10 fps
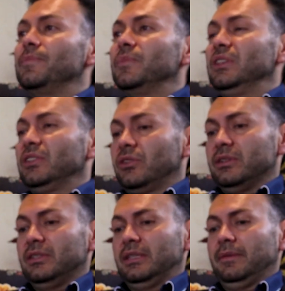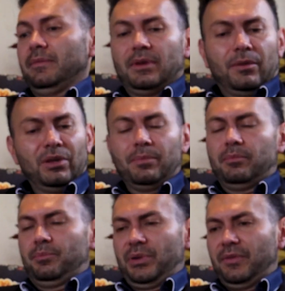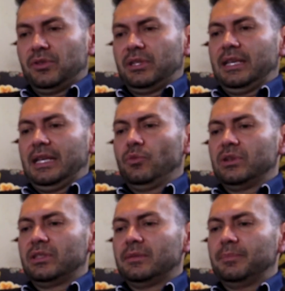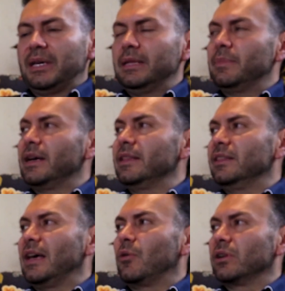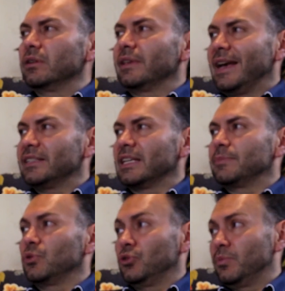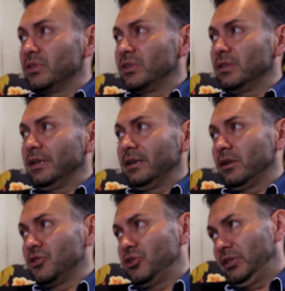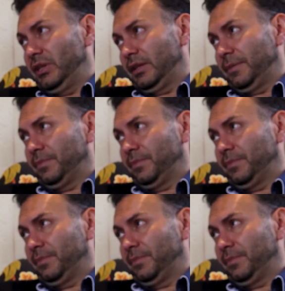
This currency, previously it was paid by our gas exports to Brazil and Argentina.